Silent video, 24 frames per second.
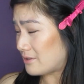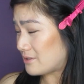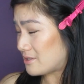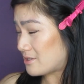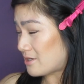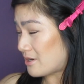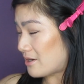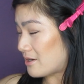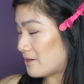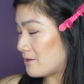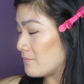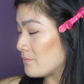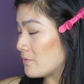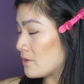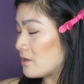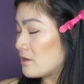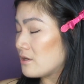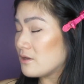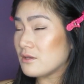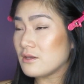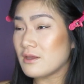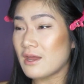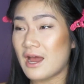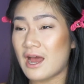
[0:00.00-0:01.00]
sorry,
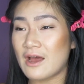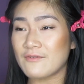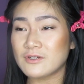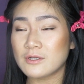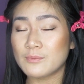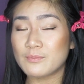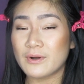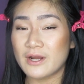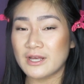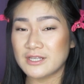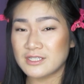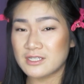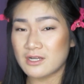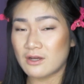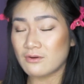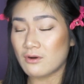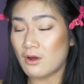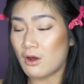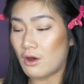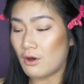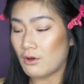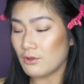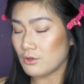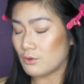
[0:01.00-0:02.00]
you have to press
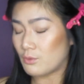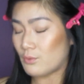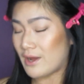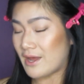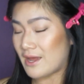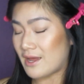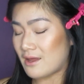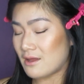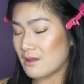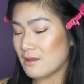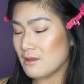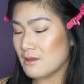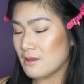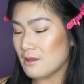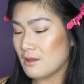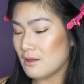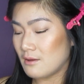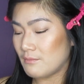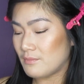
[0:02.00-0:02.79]
down all the way,